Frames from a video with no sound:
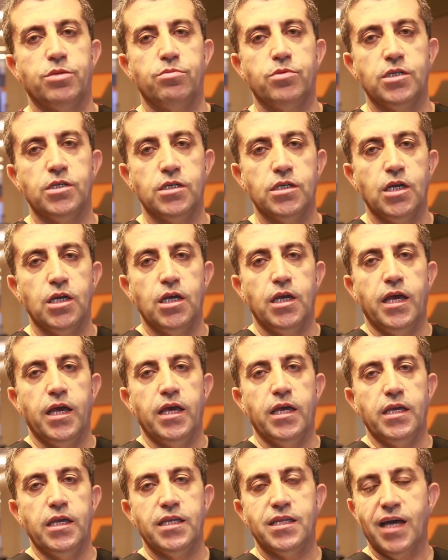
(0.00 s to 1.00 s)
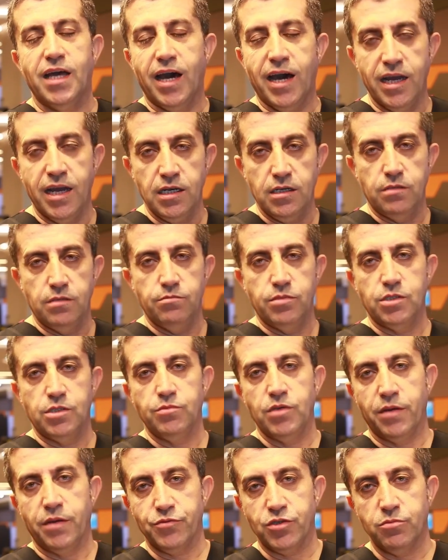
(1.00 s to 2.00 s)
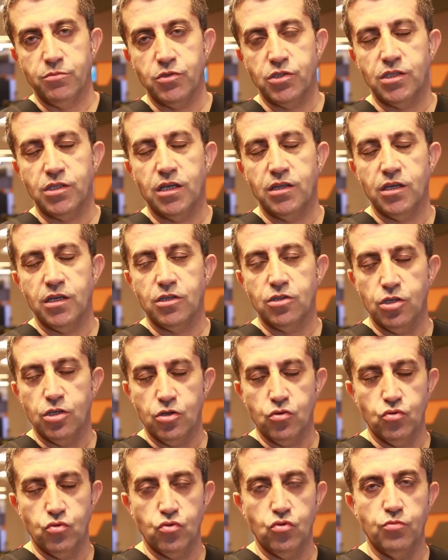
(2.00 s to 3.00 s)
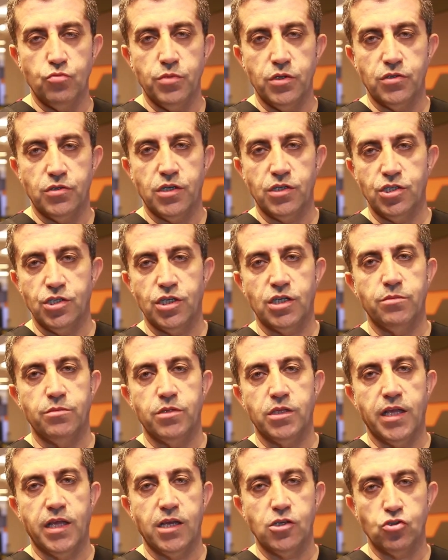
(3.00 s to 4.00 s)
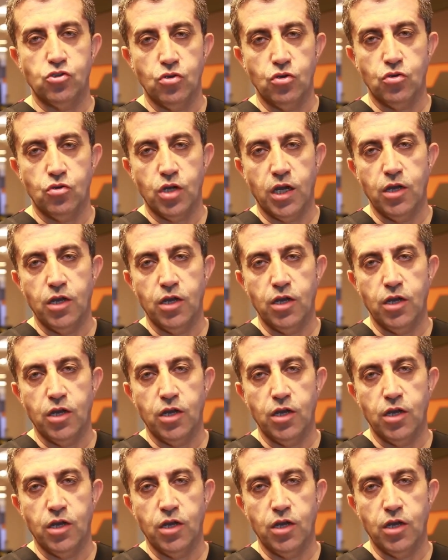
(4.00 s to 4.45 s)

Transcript: is needed for patients with a large baldness area.